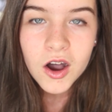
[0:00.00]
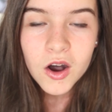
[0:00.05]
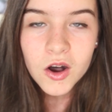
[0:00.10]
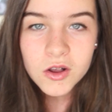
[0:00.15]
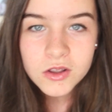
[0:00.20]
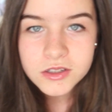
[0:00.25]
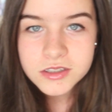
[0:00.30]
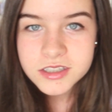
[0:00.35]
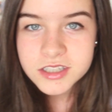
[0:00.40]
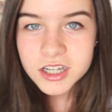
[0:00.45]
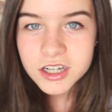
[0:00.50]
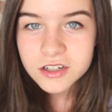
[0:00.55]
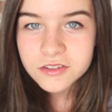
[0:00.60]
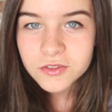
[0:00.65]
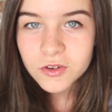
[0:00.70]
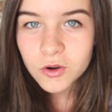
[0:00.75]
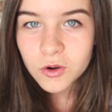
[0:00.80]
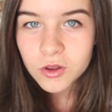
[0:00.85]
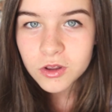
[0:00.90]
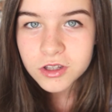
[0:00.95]
Also, for
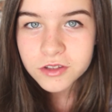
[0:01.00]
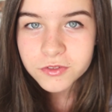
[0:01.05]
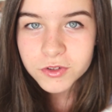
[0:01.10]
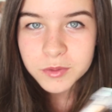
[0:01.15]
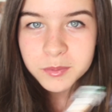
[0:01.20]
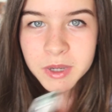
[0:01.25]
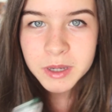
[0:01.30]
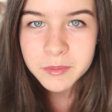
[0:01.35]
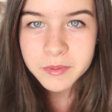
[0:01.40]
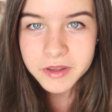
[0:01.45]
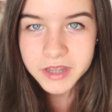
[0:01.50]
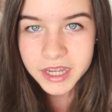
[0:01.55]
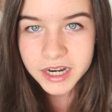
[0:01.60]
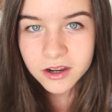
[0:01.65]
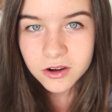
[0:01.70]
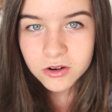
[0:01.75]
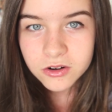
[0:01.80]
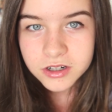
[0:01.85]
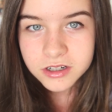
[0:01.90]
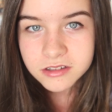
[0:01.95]
all of you people that
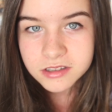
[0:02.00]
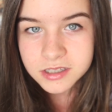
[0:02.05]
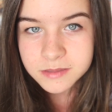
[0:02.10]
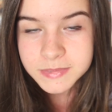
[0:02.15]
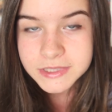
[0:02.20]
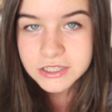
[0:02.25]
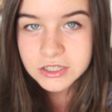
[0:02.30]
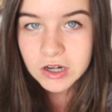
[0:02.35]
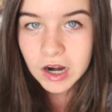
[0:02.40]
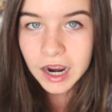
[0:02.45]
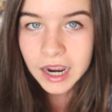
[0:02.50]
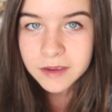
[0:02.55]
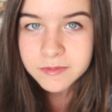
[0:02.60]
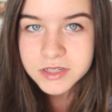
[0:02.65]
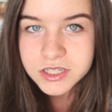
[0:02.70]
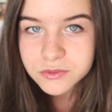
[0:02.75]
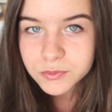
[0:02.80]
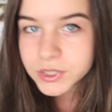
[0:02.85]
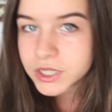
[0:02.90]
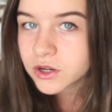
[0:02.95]
are already subscribed
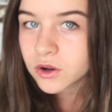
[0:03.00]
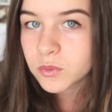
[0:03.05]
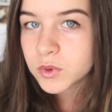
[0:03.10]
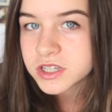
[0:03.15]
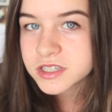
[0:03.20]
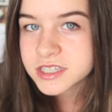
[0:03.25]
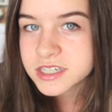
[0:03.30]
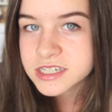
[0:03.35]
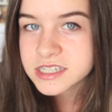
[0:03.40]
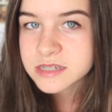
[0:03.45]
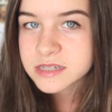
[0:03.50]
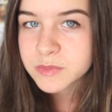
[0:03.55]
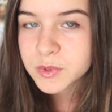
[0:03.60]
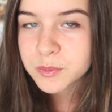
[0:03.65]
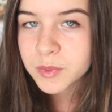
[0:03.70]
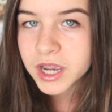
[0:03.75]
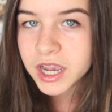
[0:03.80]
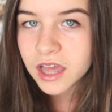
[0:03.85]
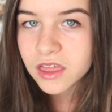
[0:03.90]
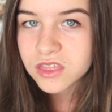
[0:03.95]
to me or want to see some of
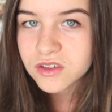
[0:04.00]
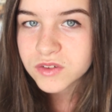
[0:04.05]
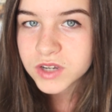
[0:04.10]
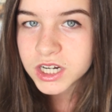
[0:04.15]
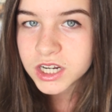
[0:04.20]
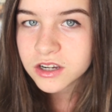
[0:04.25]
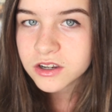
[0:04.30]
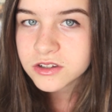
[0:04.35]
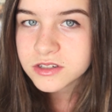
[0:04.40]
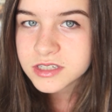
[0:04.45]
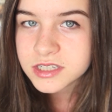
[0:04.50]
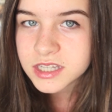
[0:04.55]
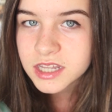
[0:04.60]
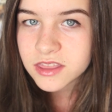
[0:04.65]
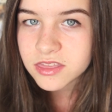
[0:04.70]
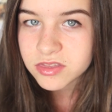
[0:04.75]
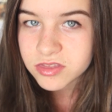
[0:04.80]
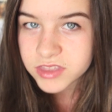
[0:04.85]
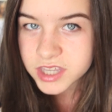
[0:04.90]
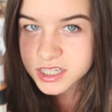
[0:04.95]
my other videos,
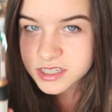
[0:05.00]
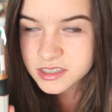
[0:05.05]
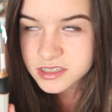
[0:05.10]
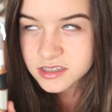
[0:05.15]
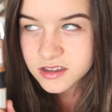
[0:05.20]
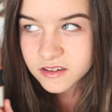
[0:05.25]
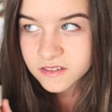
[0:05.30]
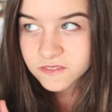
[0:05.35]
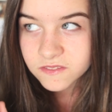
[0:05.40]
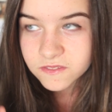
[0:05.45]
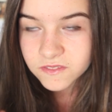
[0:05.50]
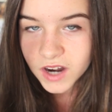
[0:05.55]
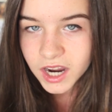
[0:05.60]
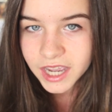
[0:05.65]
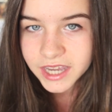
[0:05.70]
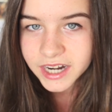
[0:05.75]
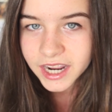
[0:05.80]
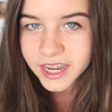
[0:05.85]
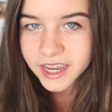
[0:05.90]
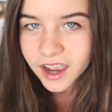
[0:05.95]
this
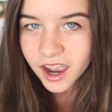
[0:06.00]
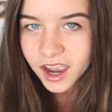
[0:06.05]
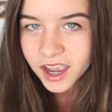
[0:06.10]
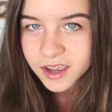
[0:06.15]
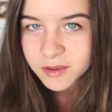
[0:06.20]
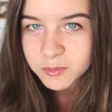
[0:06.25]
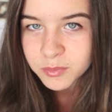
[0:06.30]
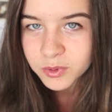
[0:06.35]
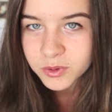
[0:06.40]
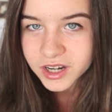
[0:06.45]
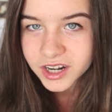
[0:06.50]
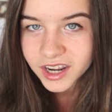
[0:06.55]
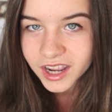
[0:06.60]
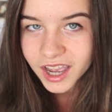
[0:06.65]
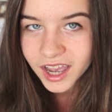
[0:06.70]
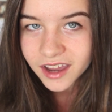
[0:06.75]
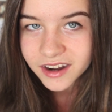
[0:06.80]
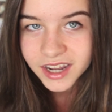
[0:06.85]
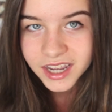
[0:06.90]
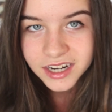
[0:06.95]
Friday I am putting
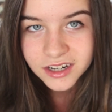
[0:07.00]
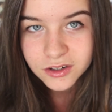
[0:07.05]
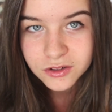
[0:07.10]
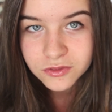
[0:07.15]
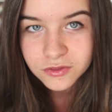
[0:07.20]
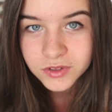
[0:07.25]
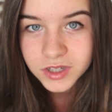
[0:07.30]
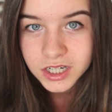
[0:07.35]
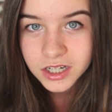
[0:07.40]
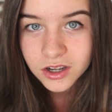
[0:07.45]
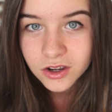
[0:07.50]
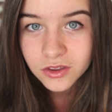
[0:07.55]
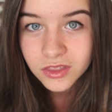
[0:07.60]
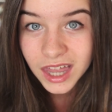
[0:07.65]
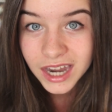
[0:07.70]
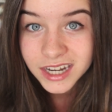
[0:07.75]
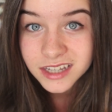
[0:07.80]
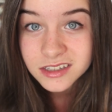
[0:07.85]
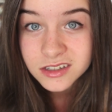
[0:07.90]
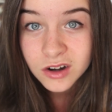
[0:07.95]
out a new video
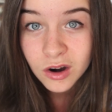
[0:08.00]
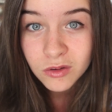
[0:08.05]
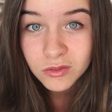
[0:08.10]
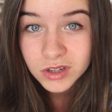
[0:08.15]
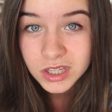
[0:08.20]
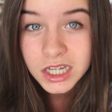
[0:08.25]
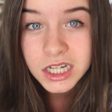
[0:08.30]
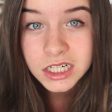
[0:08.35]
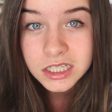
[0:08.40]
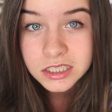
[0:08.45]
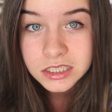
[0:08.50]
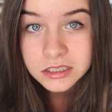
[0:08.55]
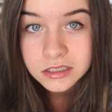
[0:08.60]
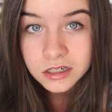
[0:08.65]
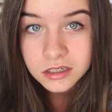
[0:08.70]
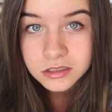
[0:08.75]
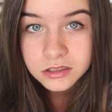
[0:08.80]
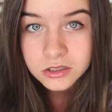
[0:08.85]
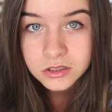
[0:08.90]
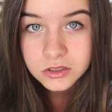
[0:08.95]
that is not related to
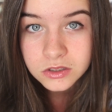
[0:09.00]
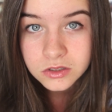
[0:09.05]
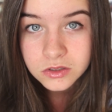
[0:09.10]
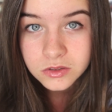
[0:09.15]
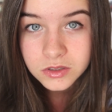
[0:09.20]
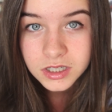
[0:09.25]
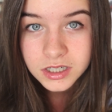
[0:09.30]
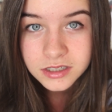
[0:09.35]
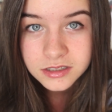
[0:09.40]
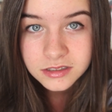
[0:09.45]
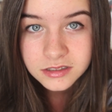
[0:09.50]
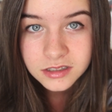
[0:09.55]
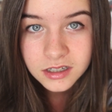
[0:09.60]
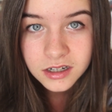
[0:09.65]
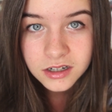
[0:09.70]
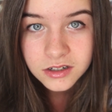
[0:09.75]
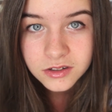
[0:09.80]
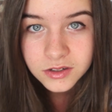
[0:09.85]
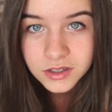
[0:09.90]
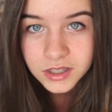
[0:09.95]
Doctor Who.
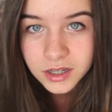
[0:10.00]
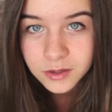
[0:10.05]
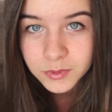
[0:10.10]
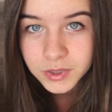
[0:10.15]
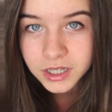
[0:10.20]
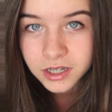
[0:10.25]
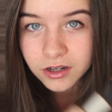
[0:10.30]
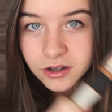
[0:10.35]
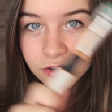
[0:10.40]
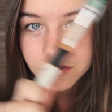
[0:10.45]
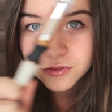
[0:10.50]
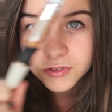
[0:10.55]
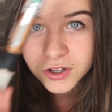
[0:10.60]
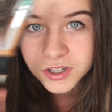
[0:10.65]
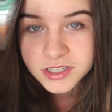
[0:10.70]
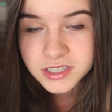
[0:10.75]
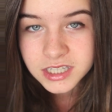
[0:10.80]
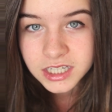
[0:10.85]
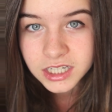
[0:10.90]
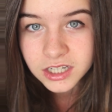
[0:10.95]
So there we go,
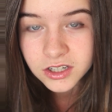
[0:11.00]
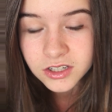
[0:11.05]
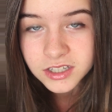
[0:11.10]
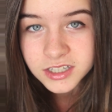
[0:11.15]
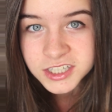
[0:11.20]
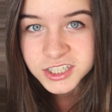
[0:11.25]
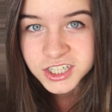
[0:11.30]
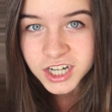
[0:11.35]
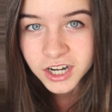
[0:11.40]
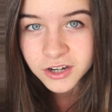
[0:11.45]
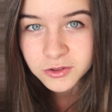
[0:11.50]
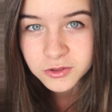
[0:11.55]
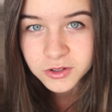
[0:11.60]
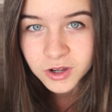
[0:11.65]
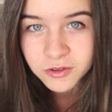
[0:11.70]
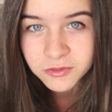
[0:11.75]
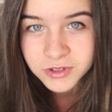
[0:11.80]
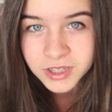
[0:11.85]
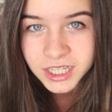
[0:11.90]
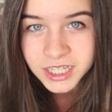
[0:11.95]
first thing on this channel
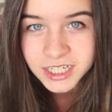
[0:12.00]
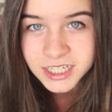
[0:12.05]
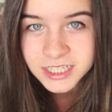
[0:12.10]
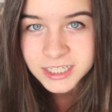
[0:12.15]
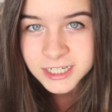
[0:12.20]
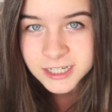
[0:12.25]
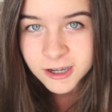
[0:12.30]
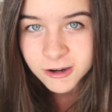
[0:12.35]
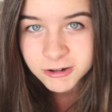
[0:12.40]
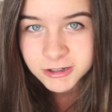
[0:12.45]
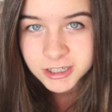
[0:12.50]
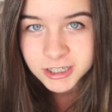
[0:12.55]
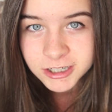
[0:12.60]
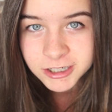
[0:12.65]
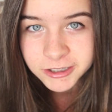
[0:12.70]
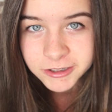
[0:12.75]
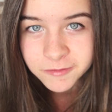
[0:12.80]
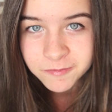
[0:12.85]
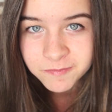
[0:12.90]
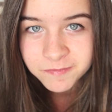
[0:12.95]
not related to Doctor
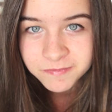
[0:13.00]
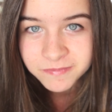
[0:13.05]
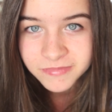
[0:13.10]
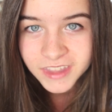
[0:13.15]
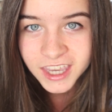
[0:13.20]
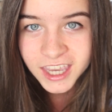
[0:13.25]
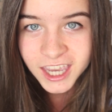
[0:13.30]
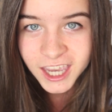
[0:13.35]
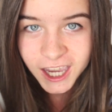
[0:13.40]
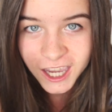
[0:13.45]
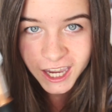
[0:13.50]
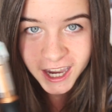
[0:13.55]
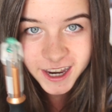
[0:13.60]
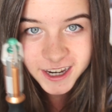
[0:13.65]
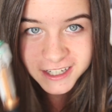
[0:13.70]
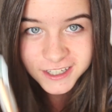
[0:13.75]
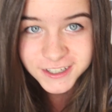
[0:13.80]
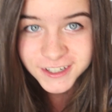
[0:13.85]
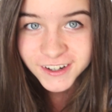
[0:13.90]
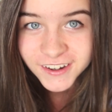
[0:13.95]
Who.
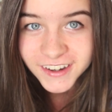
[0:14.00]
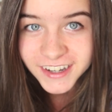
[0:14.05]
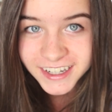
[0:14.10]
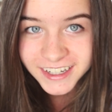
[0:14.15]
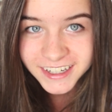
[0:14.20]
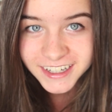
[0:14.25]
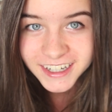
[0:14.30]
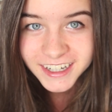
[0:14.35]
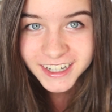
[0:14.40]
Enjoy!